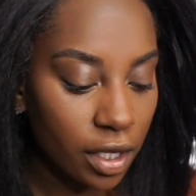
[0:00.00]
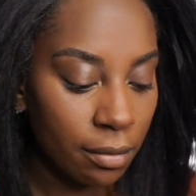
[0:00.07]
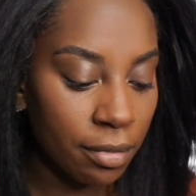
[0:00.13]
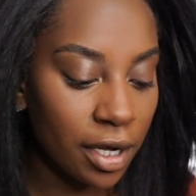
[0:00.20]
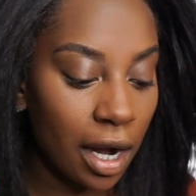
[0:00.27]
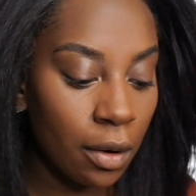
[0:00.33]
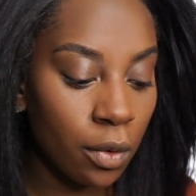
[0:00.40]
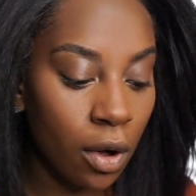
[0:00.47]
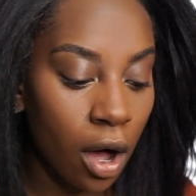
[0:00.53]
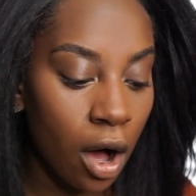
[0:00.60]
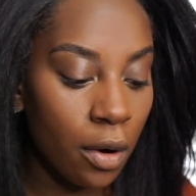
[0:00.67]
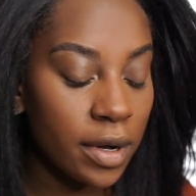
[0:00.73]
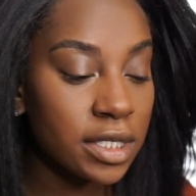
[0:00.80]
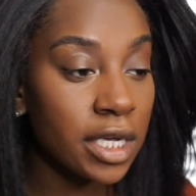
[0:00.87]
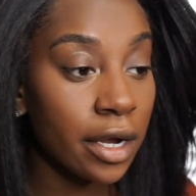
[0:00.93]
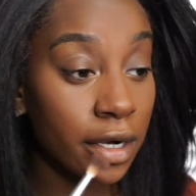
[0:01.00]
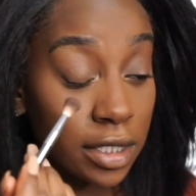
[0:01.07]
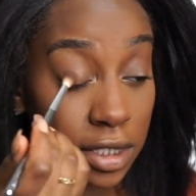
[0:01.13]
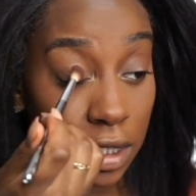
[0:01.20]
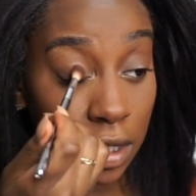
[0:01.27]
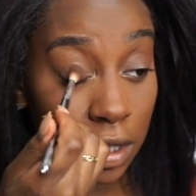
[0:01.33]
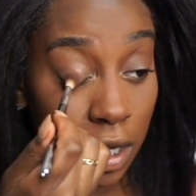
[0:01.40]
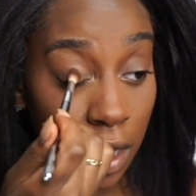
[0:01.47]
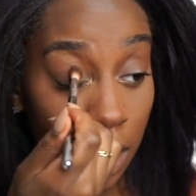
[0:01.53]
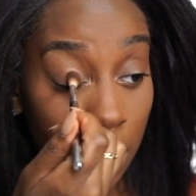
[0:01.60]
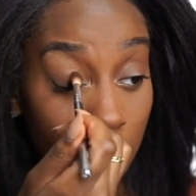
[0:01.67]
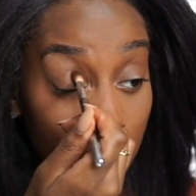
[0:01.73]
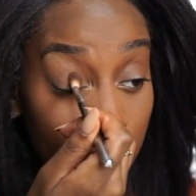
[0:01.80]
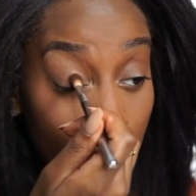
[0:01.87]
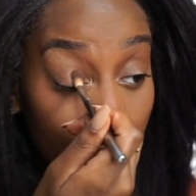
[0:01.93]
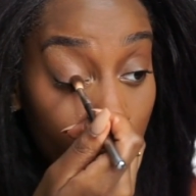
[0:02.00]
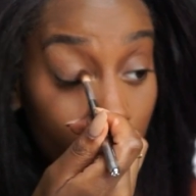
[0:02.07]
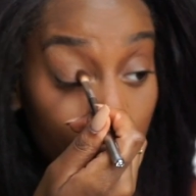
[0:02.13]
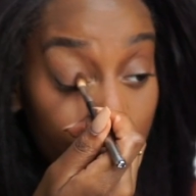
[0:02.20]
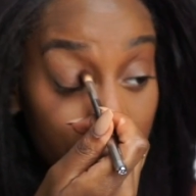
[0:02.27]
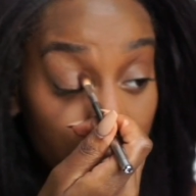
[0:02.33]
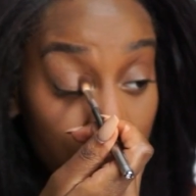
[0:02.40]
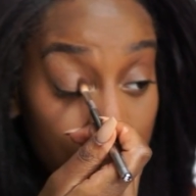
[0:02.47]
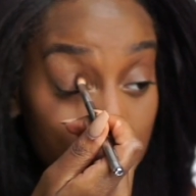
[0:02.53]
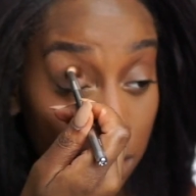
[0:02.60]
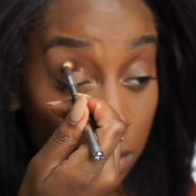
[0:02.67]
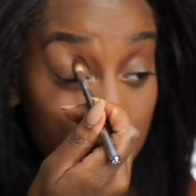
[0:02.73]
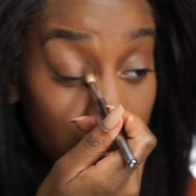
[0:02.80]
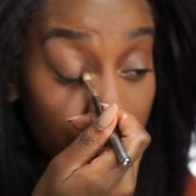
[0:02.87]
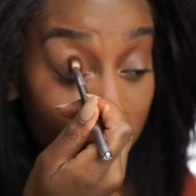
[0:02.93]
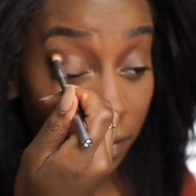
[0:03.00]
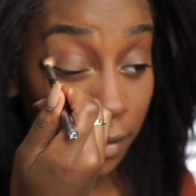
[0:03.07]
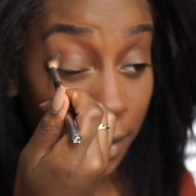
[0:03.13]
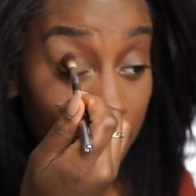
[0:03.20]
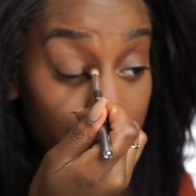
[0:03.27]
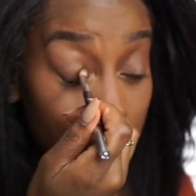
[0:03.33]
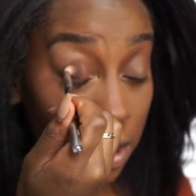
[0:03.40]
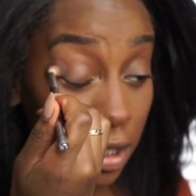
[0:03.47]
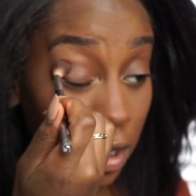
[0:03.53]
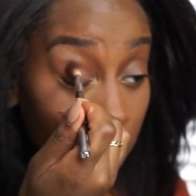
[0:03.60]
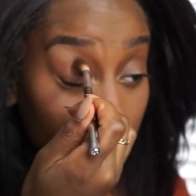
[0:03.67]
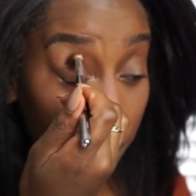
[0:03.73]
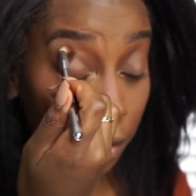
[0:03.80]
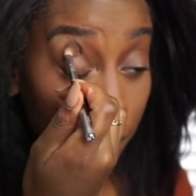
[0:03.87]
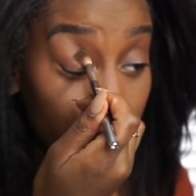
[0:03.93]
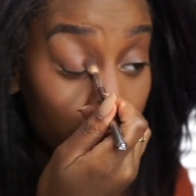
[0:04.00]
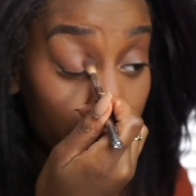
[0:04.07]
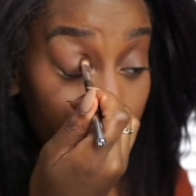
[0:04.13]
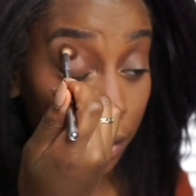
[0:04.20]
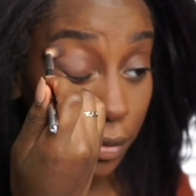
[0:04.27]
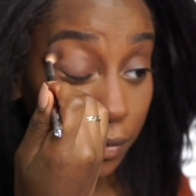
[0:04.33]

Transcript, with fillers: But I will always guarantee that there will be exclusive information in the group.